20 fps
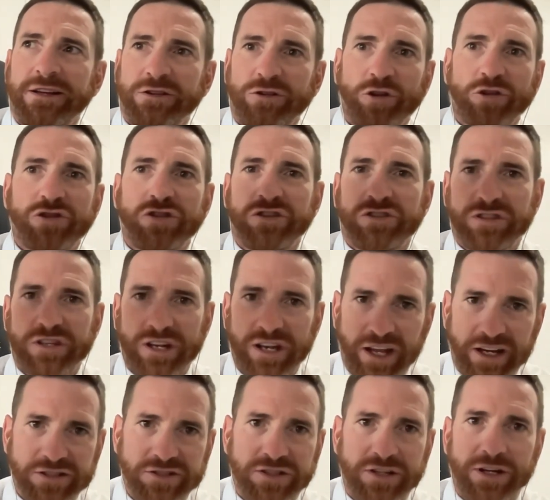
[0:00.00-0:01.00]
not just the
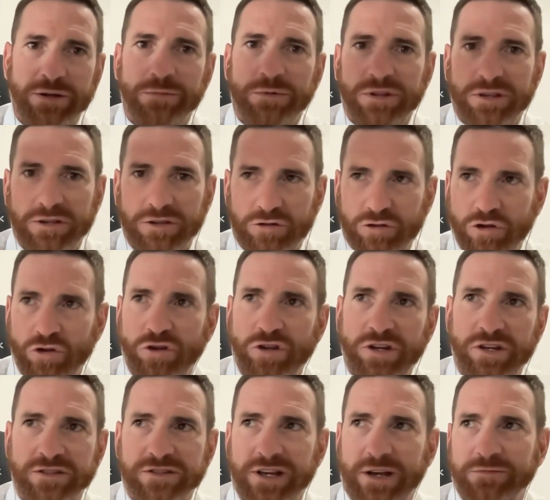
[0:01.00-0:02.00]
next year, but two
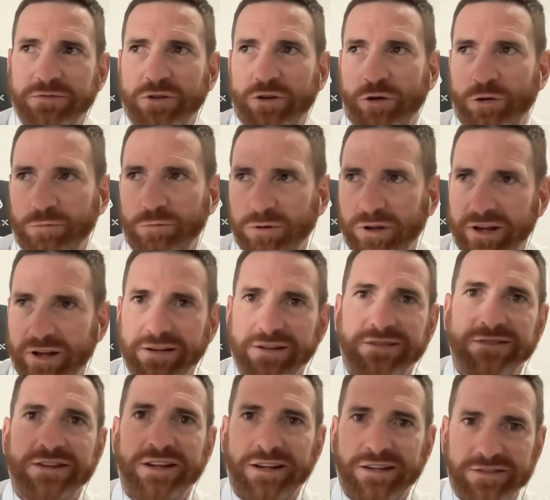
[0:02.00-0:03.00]
years up. So I'd play
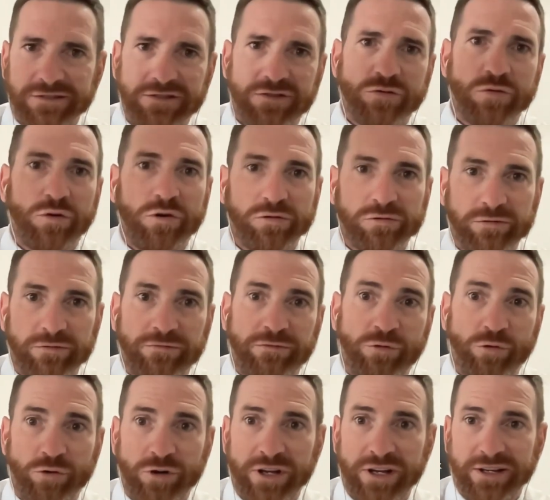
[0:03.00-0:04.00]
under 10s, 12s, and
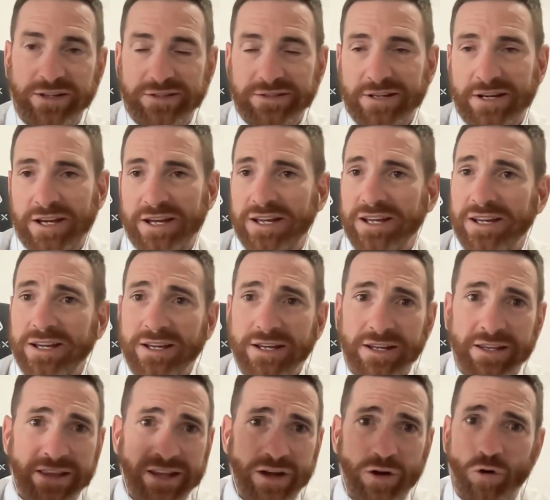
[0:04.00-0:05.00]
14s.
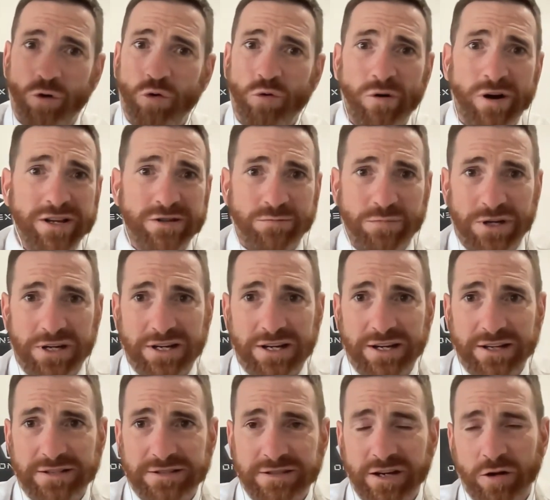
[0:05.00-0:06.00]
They're always big
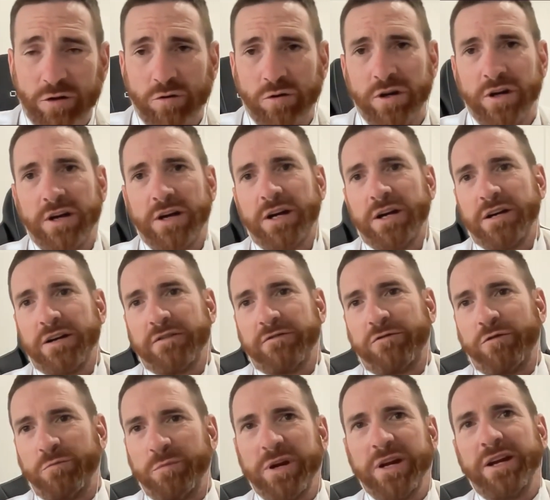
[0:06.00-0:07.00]
kids. So
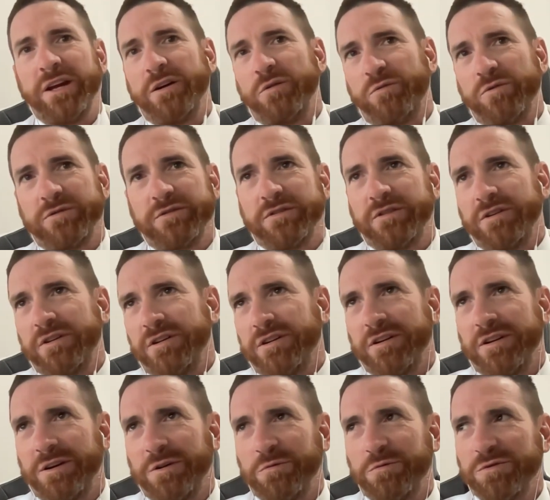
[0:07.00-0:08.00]
for me, it was
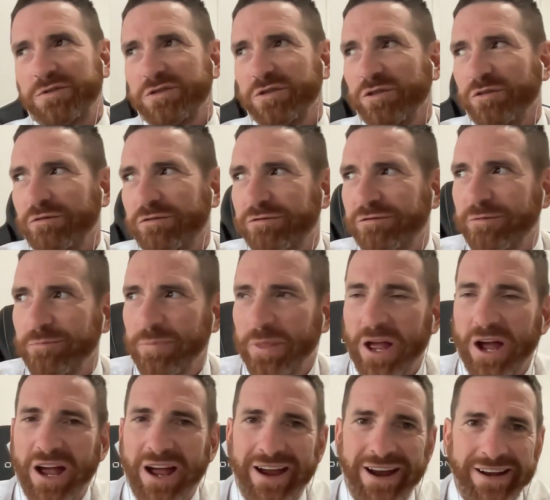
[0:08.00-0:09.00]
uh, it was sort of
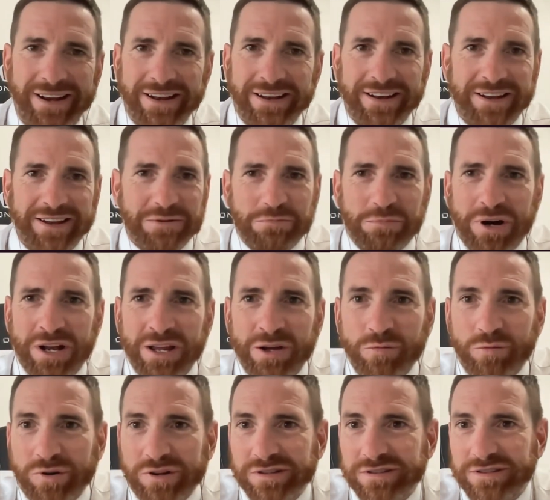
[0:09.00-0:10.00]
I hated it, but
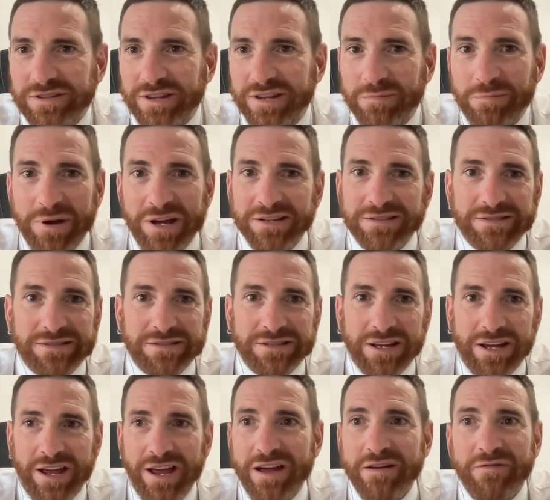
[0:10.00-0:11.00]
it was the
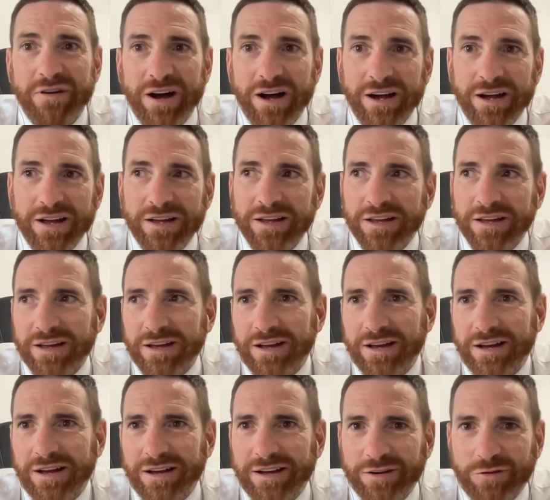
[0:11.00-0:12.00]
best ever
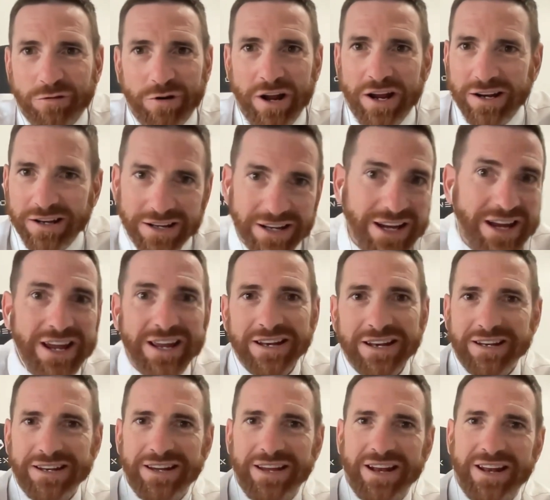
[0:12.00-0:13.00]
uh, ground to
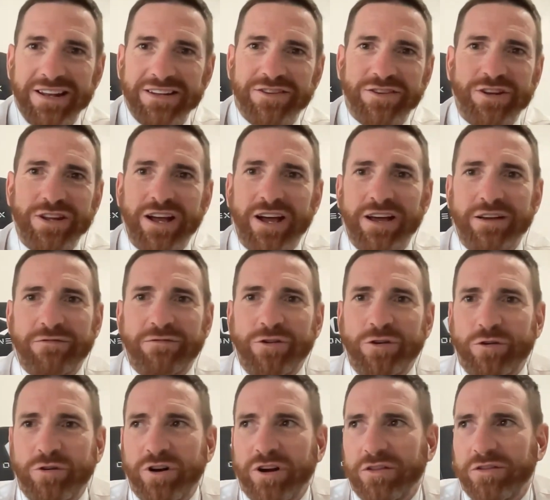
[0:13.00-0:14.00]
get get into the
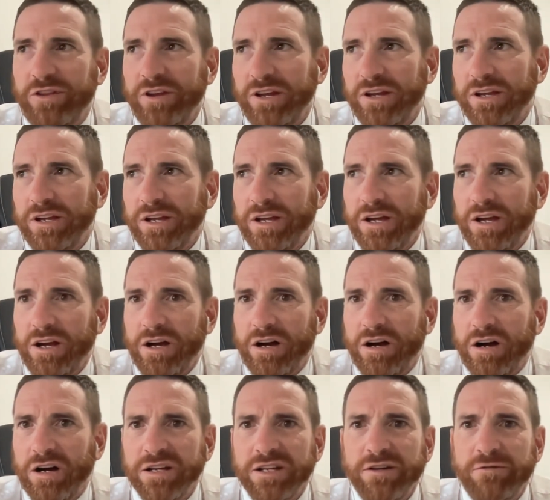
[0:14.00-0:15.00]
AFL. And I think
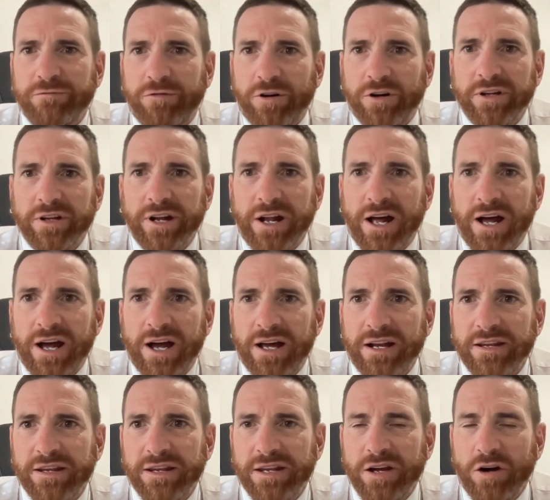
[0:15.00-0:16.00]
I did find it
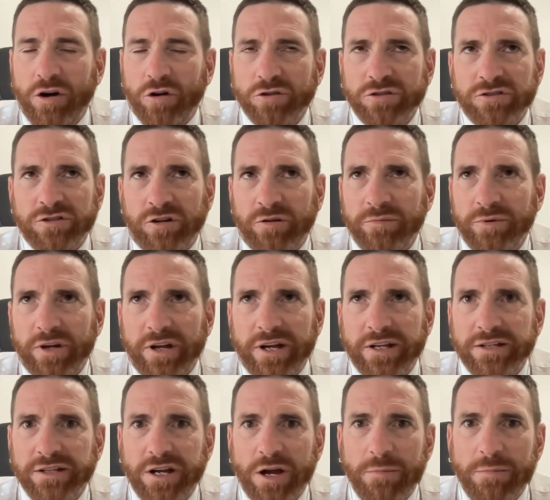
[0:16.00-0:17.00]
hard the odd time that I
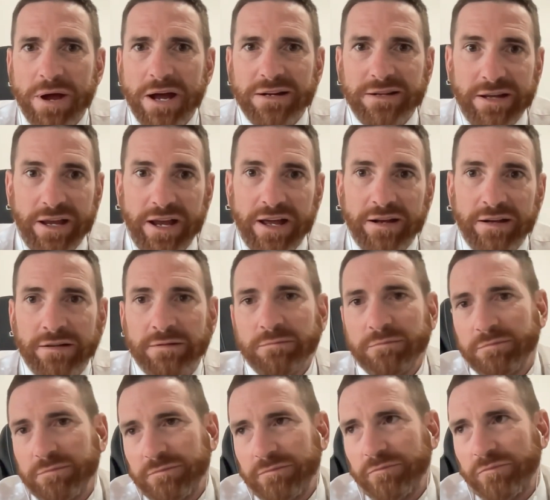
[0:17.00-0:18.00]
had to go back down
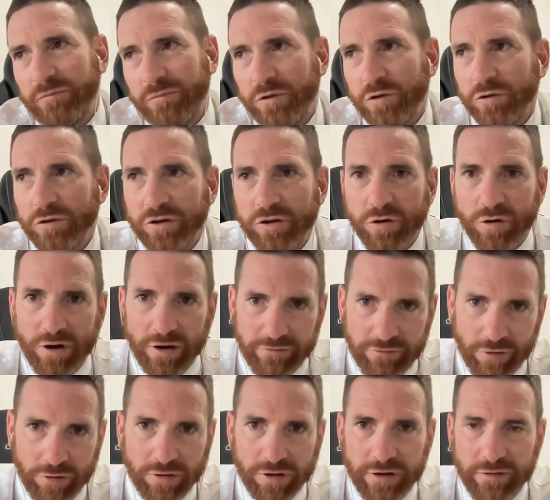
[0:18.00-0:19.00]
to the
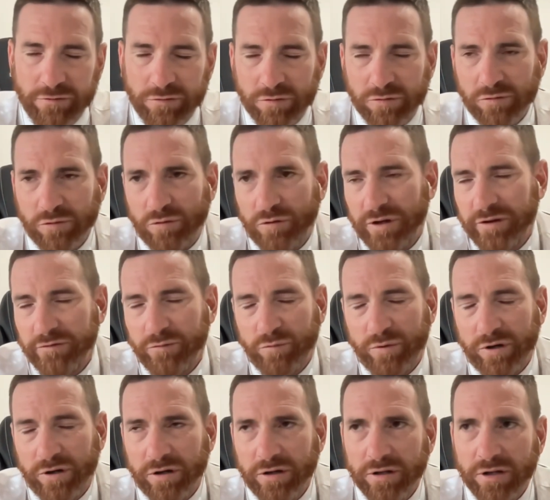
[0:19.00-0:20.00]
QAFL level, or even
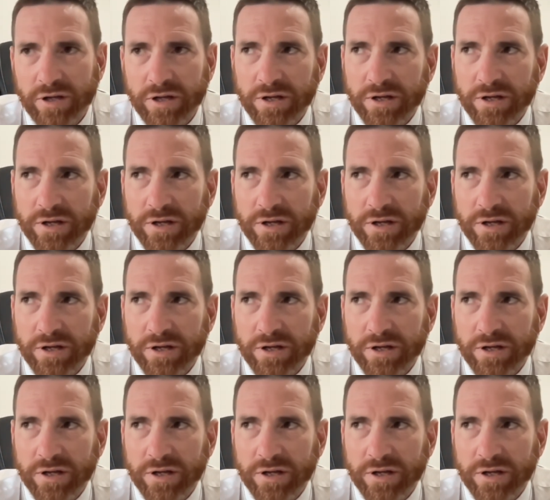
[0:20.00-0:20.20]
when I,